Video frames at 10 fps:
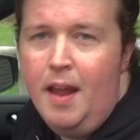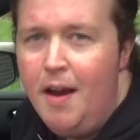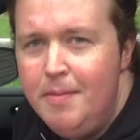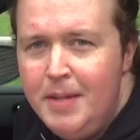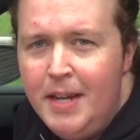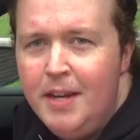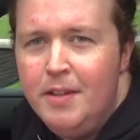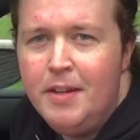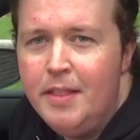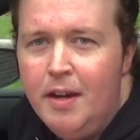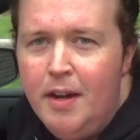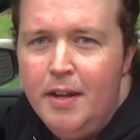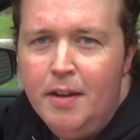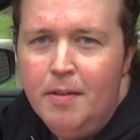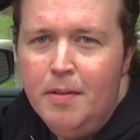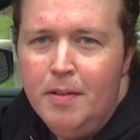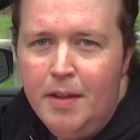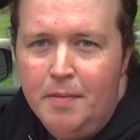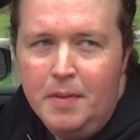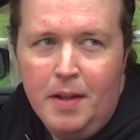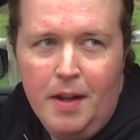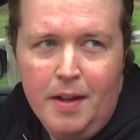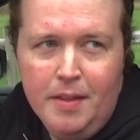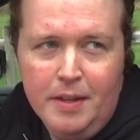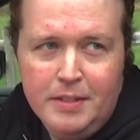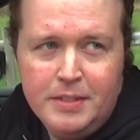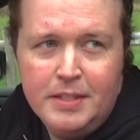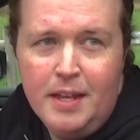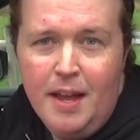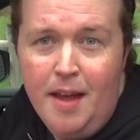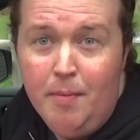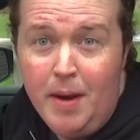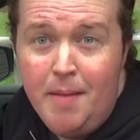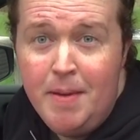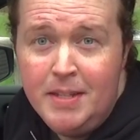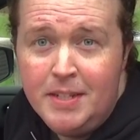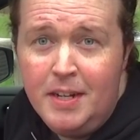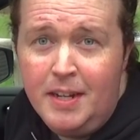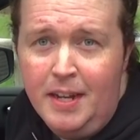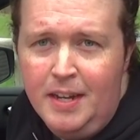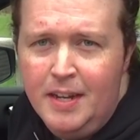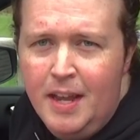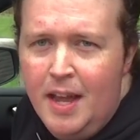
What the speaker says: Now I'm taking a look at the audio level on this, and when I'm not talking,